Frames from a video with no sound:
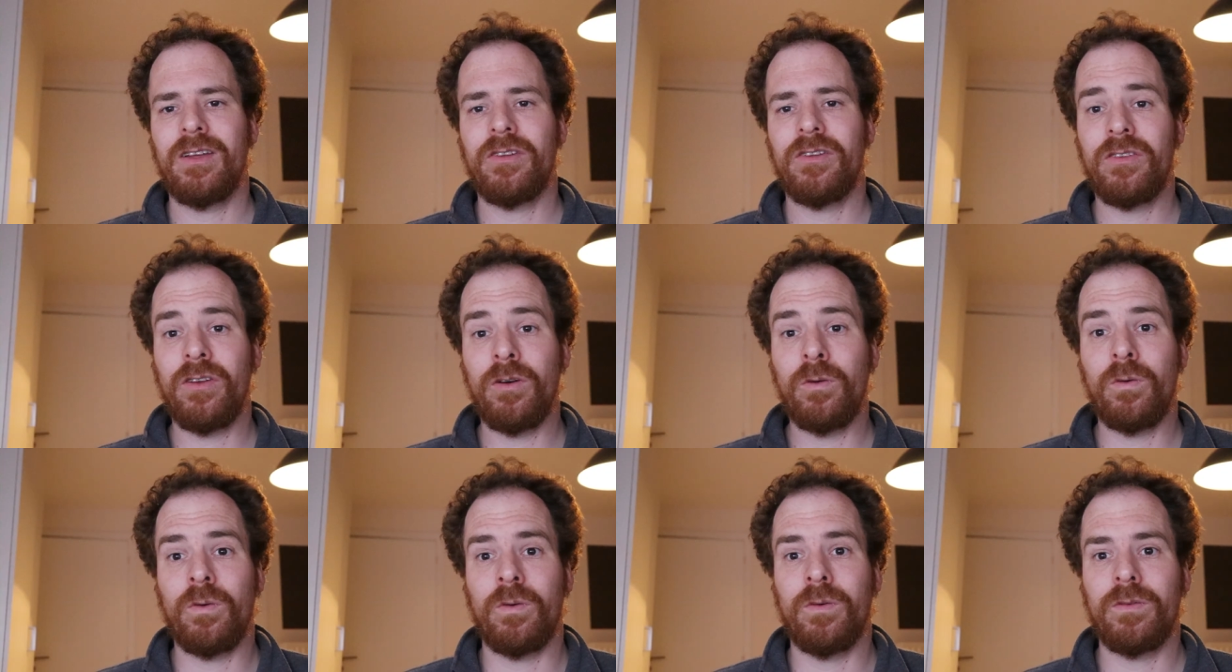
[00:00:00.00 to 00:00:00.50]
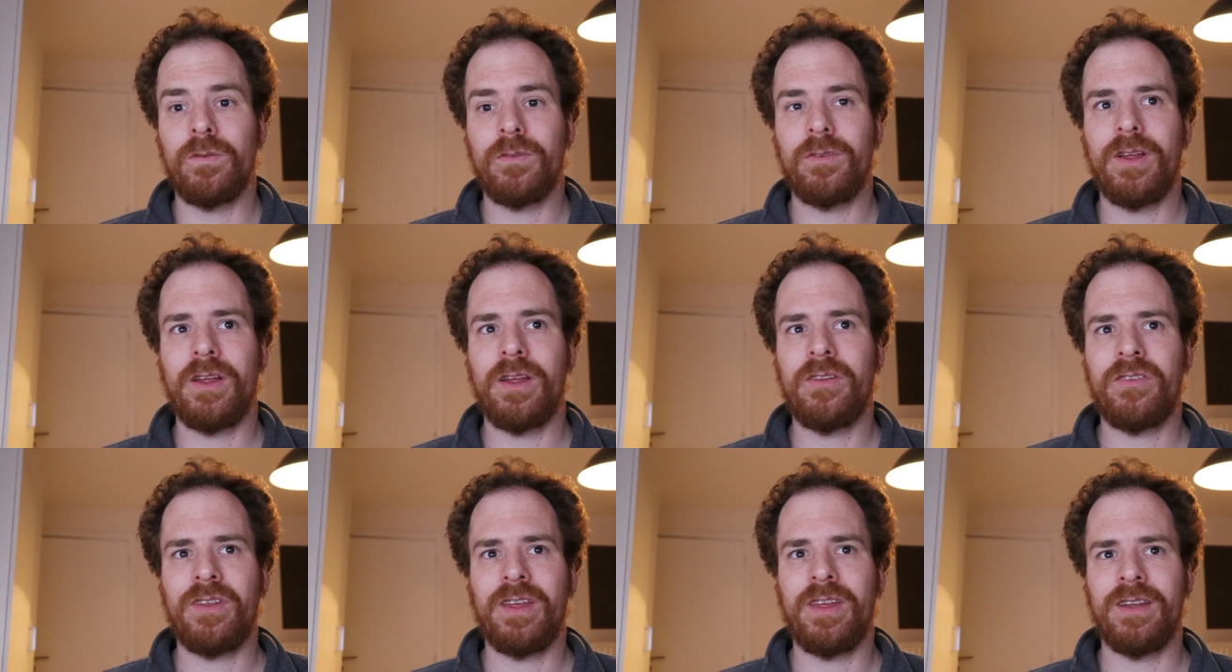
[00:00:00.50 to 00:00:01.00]
So
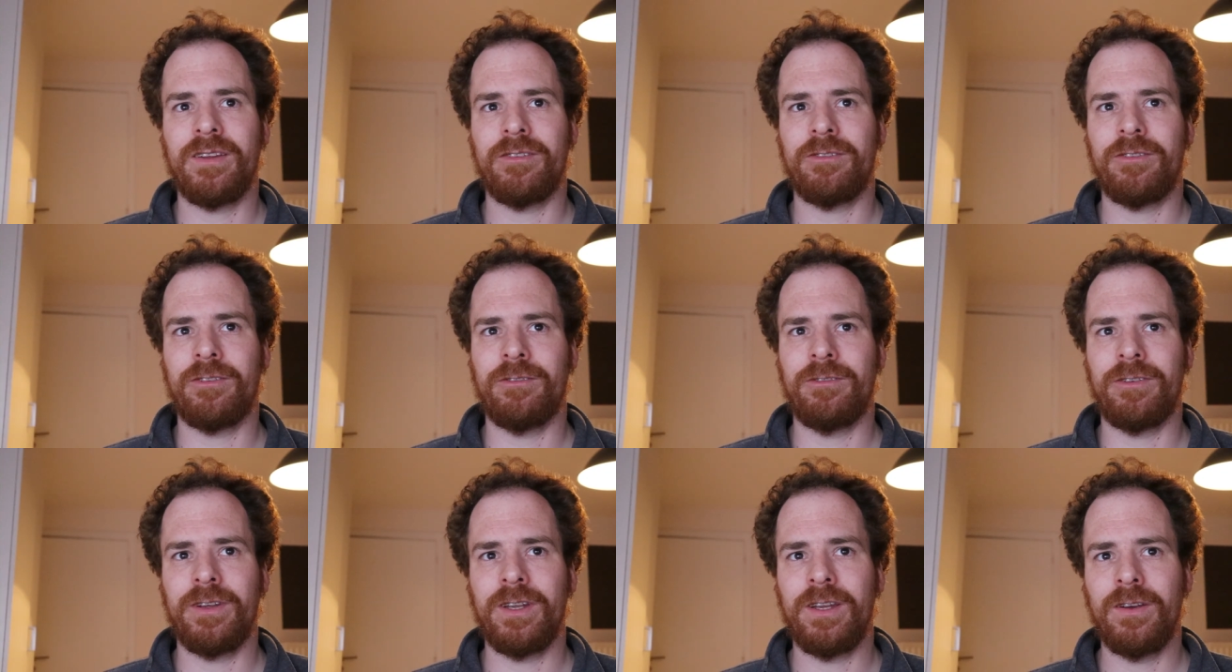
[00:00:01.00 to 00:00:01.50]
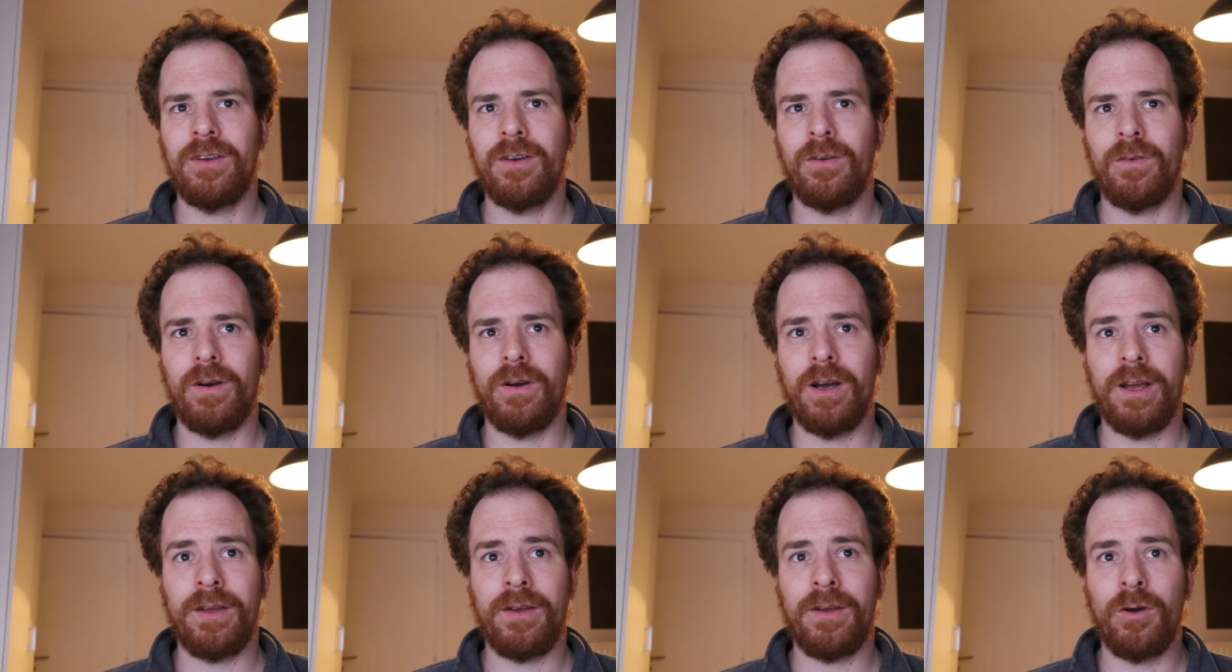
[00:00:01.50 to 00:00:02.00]
that's the end of the video.
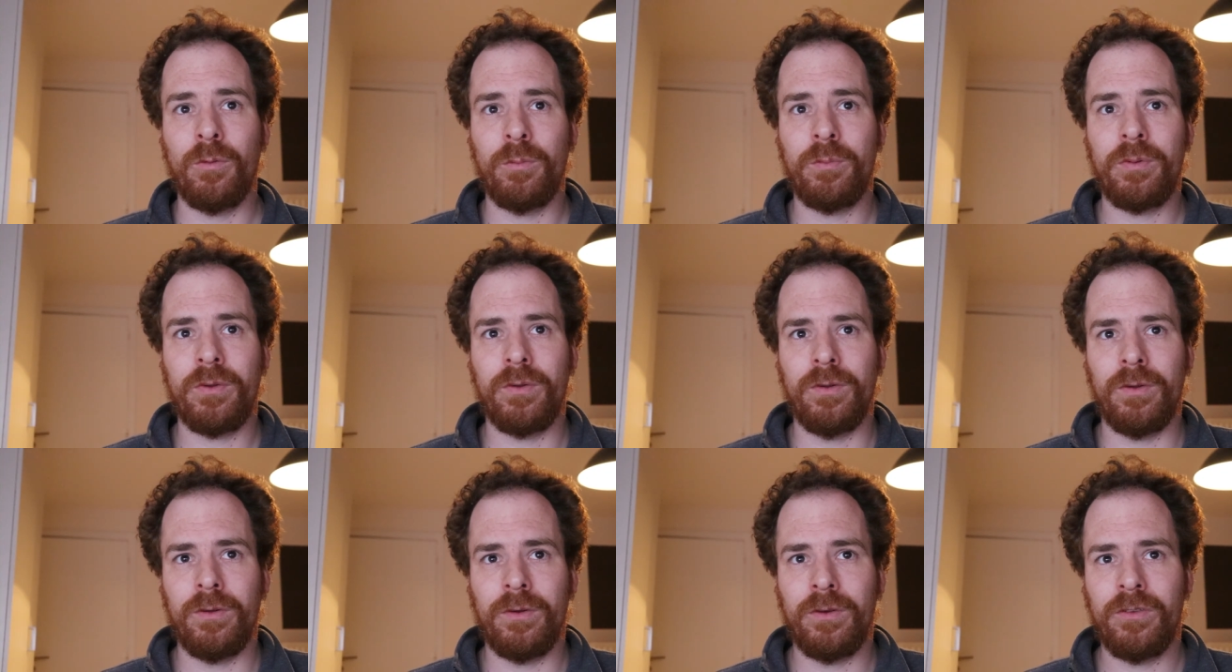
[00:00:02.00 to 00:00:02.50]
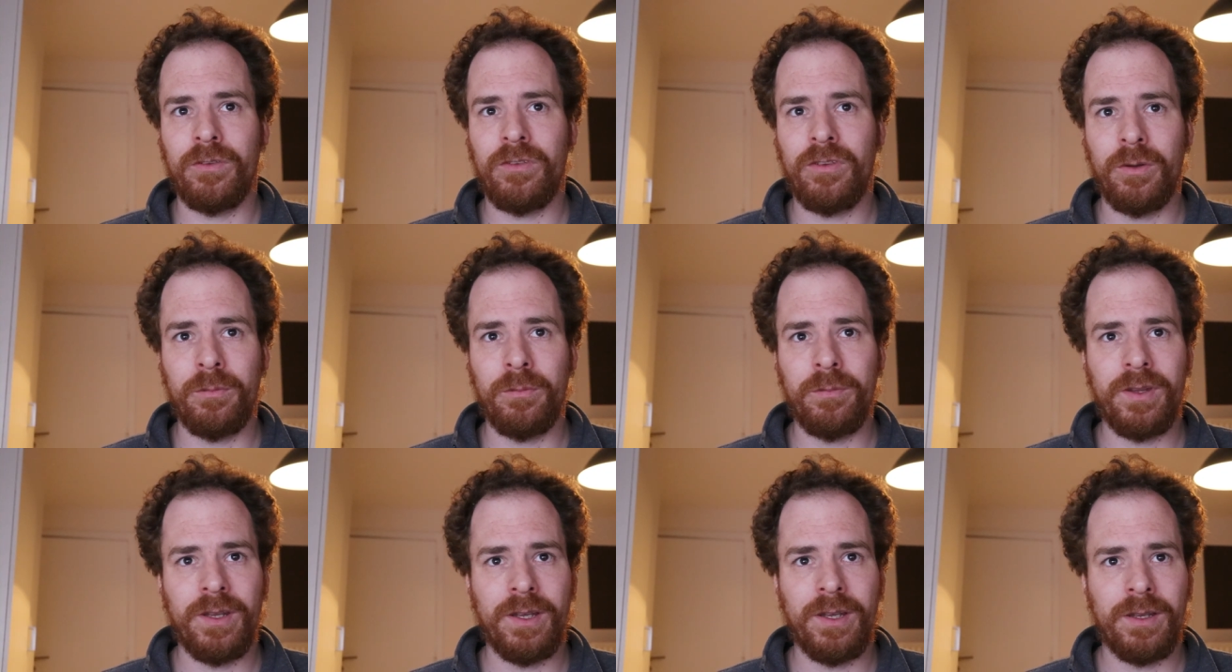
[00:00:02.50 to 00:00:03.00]
I hope you learned
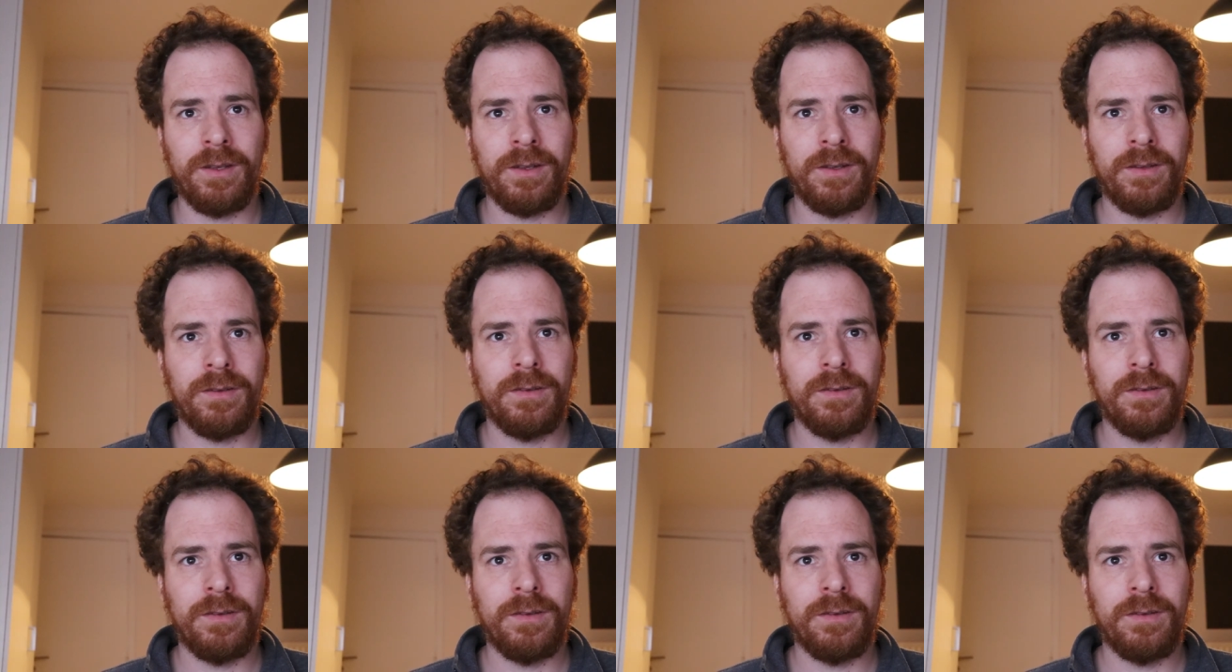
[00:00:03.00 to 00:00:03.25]
something